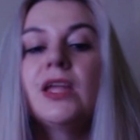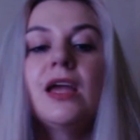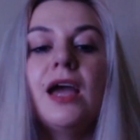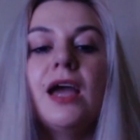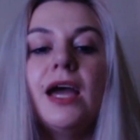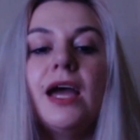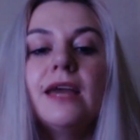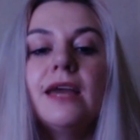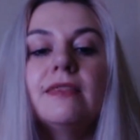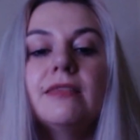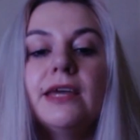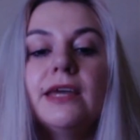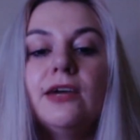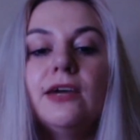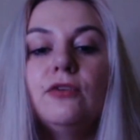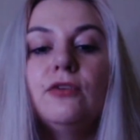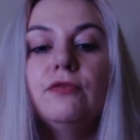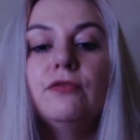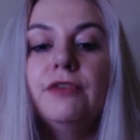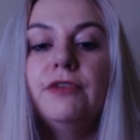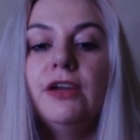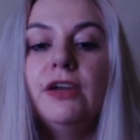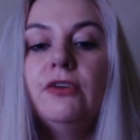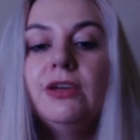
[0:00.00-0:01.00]
and they are
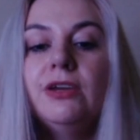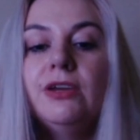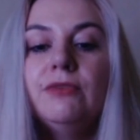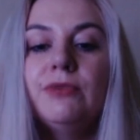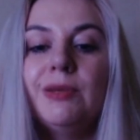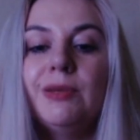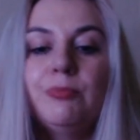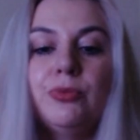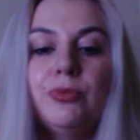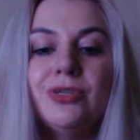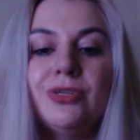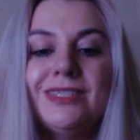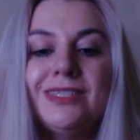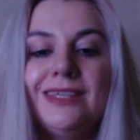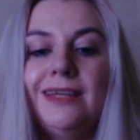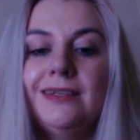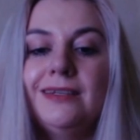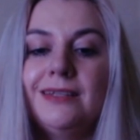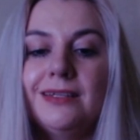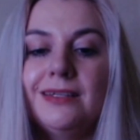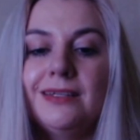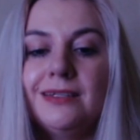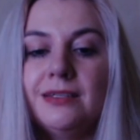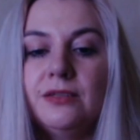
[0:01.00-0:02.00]
very
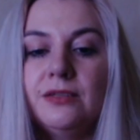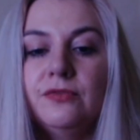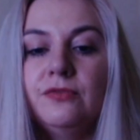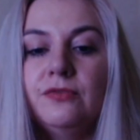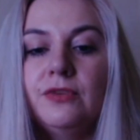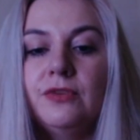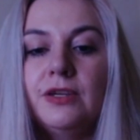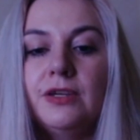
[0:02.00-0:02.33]
representative